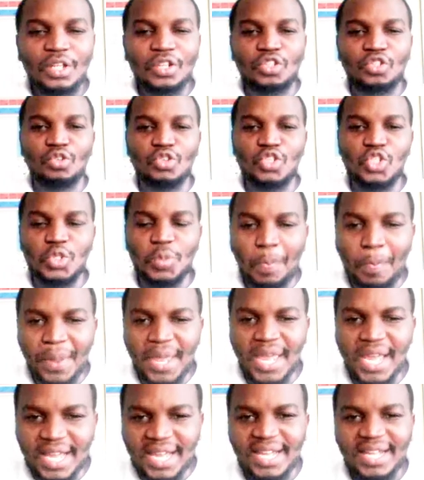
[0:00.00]
to
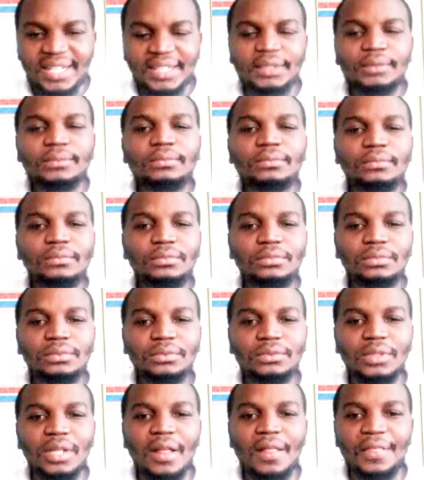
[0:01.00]
speak
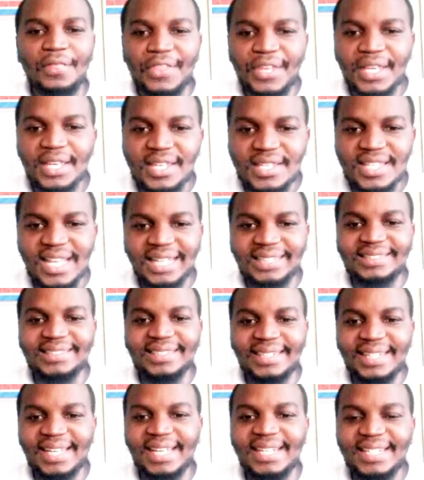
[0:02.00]
things that
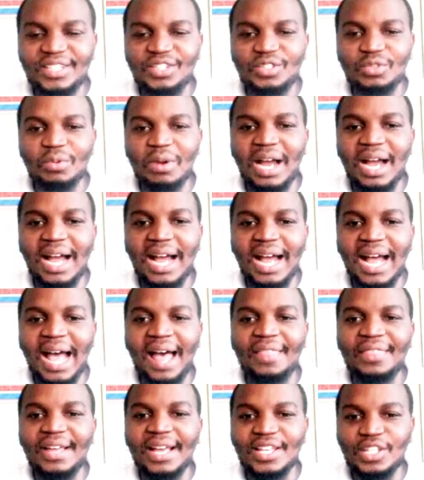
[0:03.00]
led to
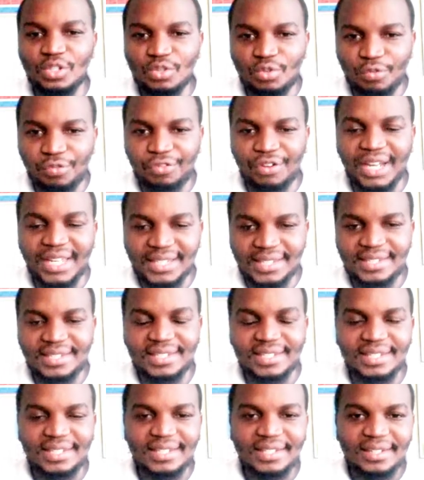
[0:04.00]
others to fight,
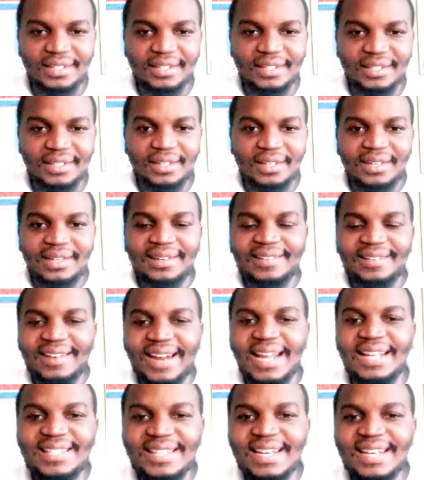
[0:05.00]

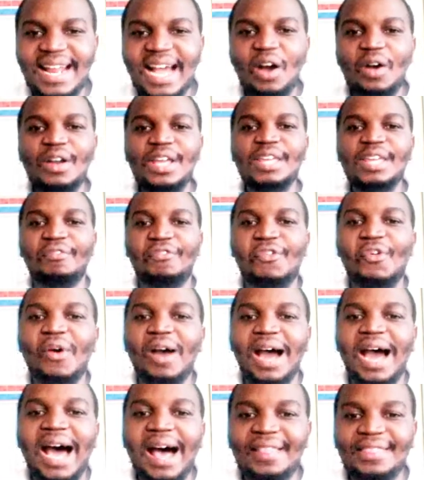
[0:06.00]
right now, if you
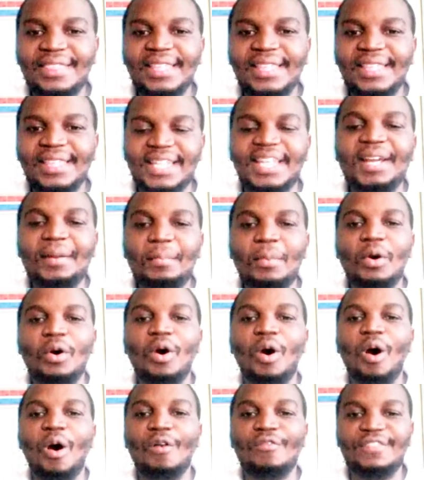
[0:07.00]
are at the
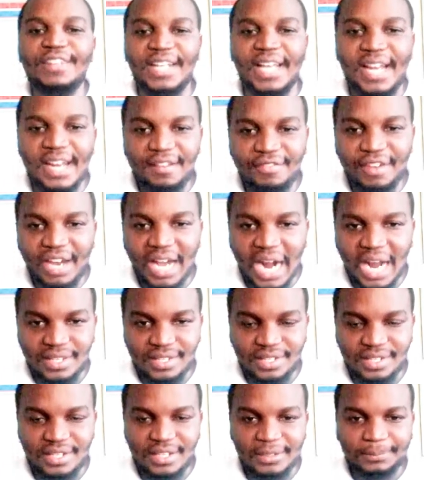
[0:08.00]
table of
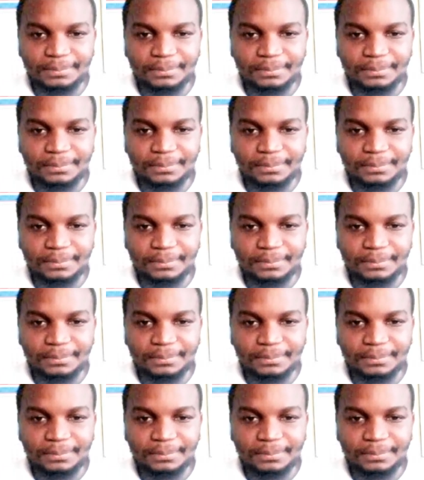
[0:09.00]
deliverance,